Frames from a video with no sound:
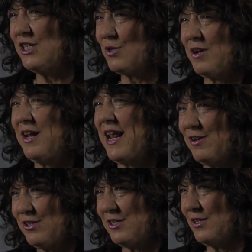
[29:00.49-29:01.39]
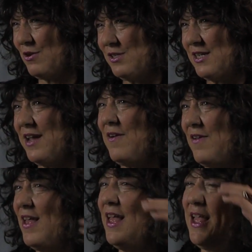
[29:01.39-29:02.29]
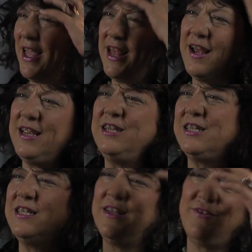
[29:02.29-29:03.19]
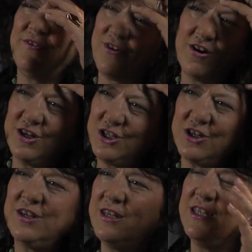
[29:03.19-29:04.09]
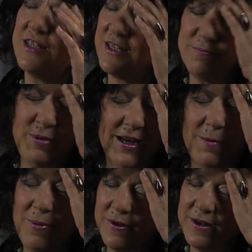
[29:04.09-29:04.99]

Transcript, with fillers: He used to work at Anderson's Wholesale, and I used to deliver furniture, and he used to pick up